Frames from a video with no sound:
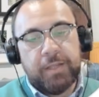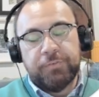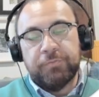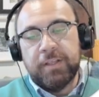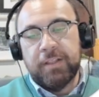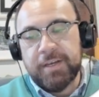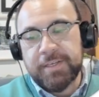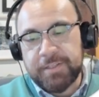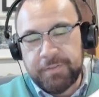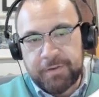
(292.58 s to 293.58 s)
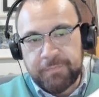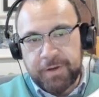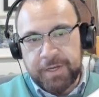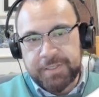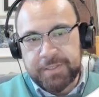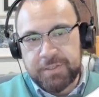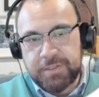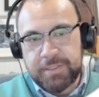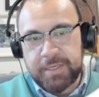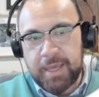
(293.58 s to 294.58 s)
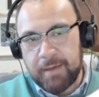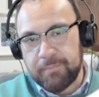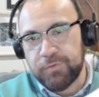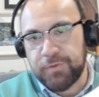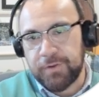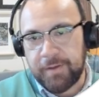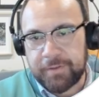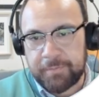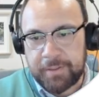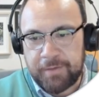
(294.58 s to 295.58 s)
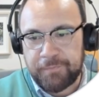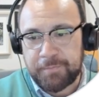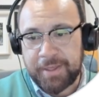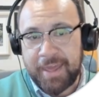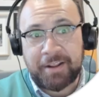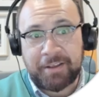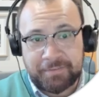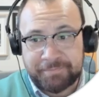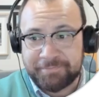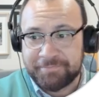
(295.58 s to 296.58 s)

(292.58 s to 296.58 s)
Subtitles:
Just realised that on the advisors tab, we should have something here for mechanic.